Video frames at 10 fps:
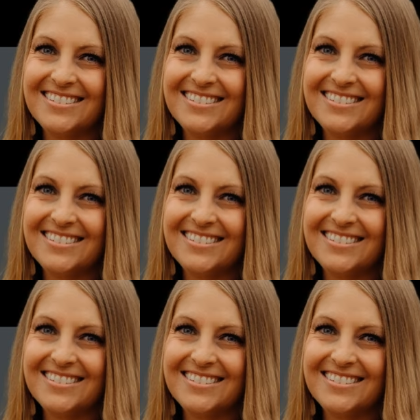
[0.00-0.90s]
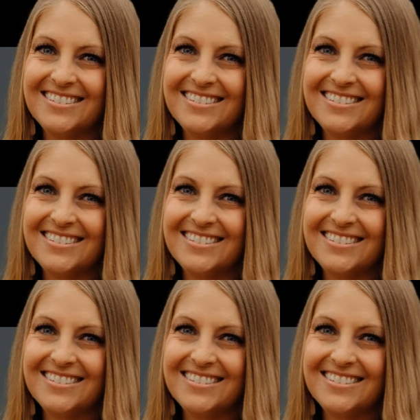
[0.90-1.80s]

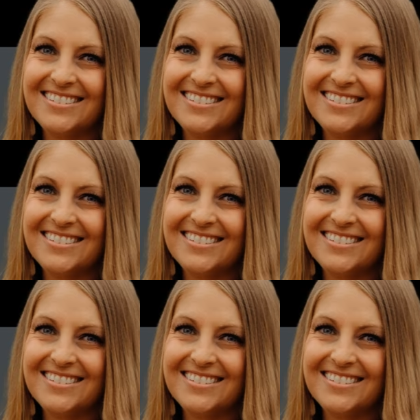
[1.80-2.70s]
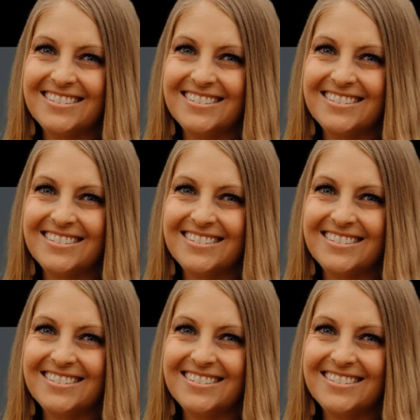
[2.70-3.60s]

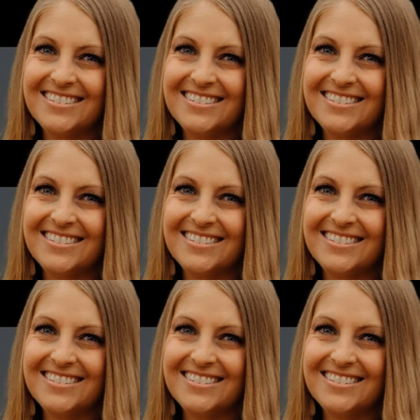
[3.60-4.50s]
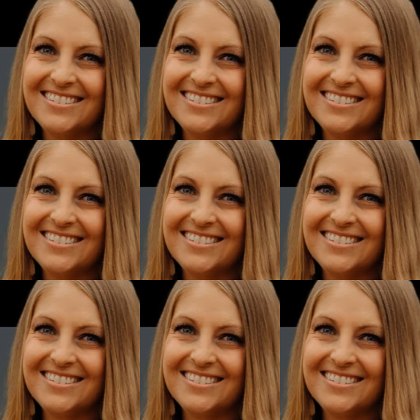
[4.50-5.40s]

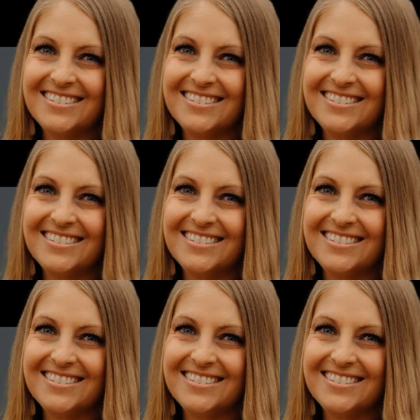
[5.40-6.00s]
(no lip movement)